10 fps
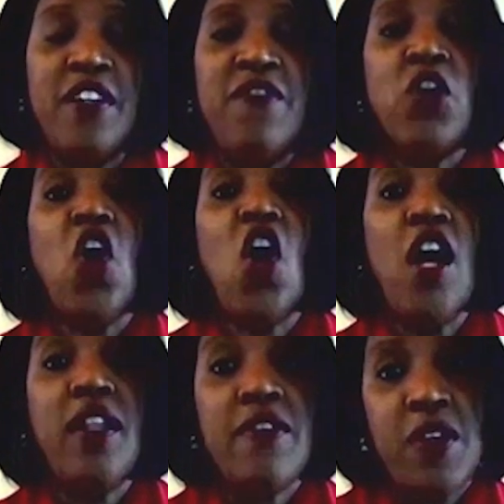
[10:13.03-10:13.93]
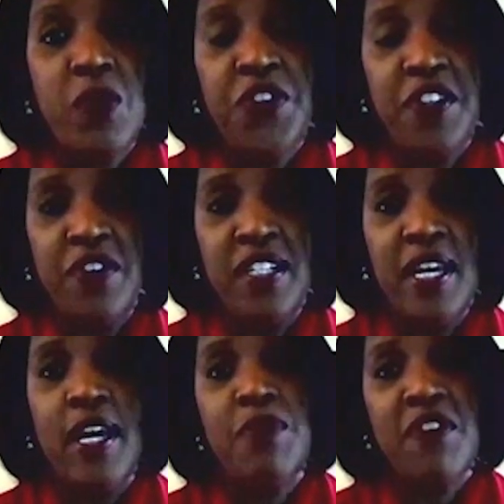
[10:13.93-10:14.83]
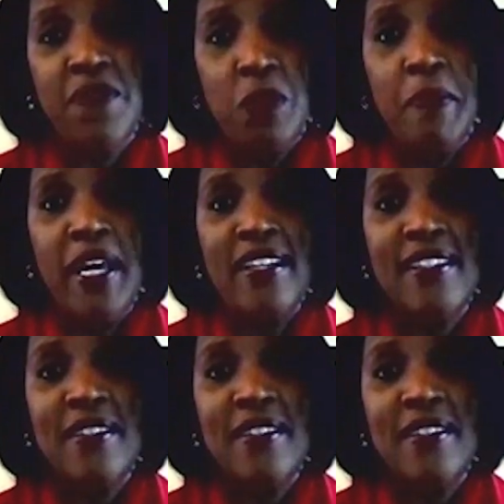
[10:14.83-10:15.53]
for all of those different types of formats?